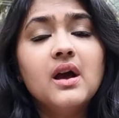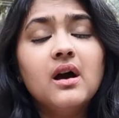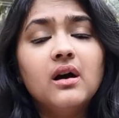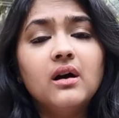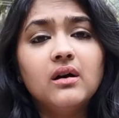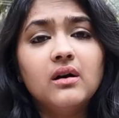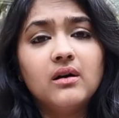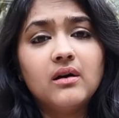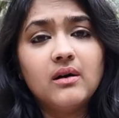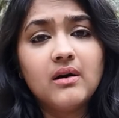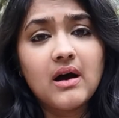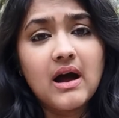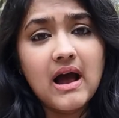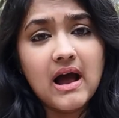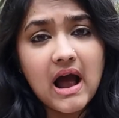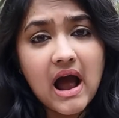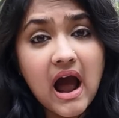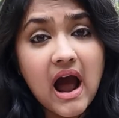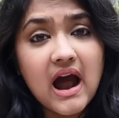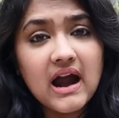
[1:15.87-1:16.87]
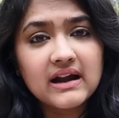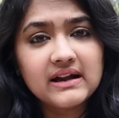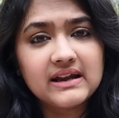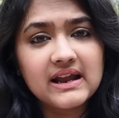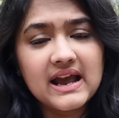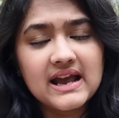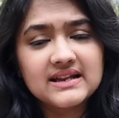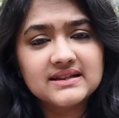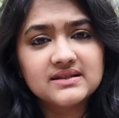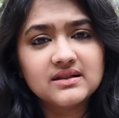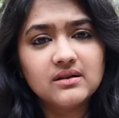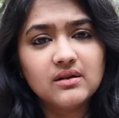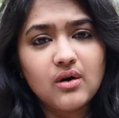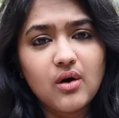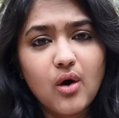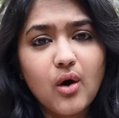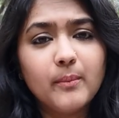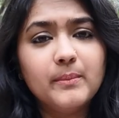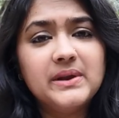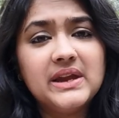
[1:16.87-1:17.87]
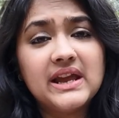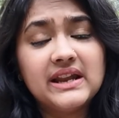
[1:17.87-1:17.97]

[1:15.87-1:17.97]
uh, art as a hobby